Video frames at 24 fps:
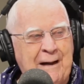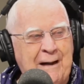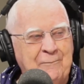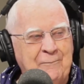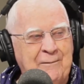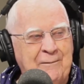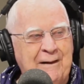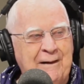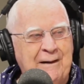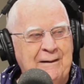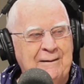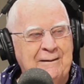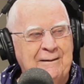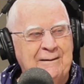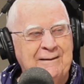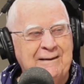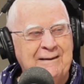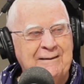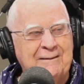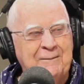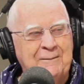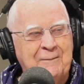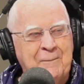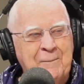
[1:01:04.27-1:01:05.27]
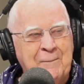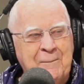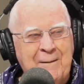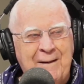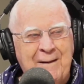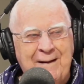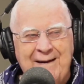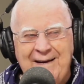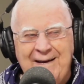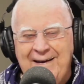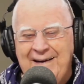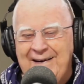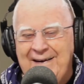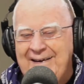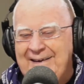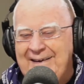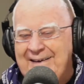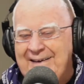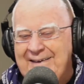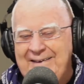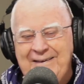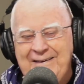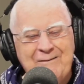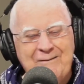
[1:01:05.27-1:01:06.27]
thing that
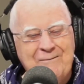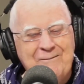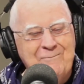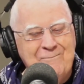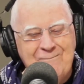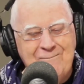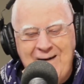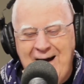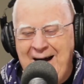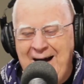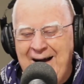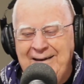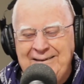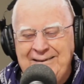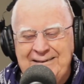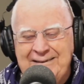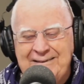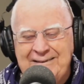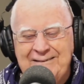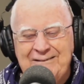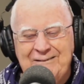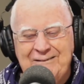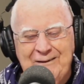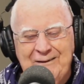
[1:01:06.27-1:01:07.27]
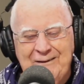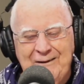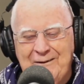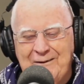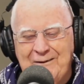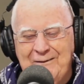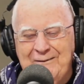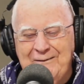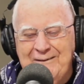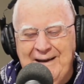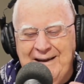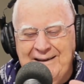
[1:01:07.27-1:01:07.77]
Ma Ying-jeou